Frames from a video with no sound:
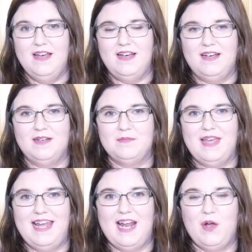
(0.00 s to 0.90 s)
Um,
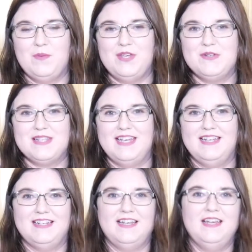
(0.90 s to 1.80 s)
and I will be
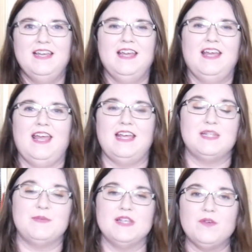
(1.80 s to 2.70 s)
using a
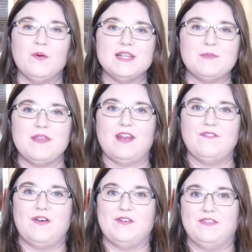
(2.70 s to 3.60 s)
specific recipe that
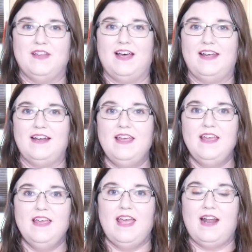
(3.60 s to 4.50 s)
I found online,
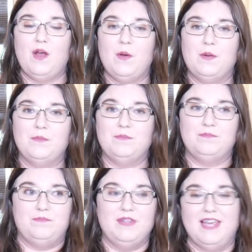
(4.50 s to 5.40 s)
and I will
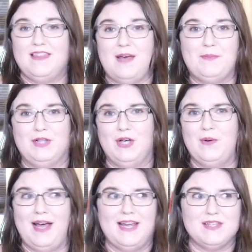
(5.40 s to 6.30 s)
link that
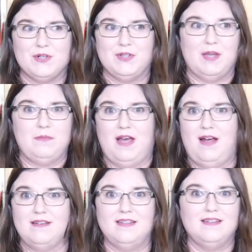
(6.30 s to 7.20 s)
below. I certainly am
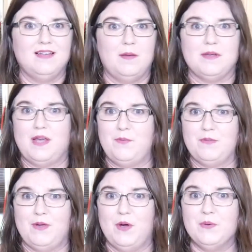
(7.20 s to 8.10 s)
not coming up with
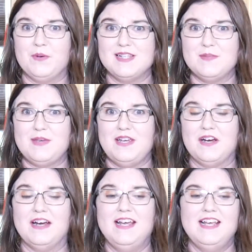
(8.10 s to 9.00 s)
my own recipe
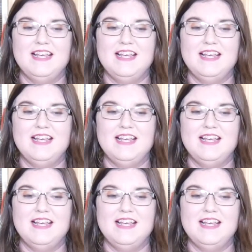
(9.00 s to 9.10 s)
here.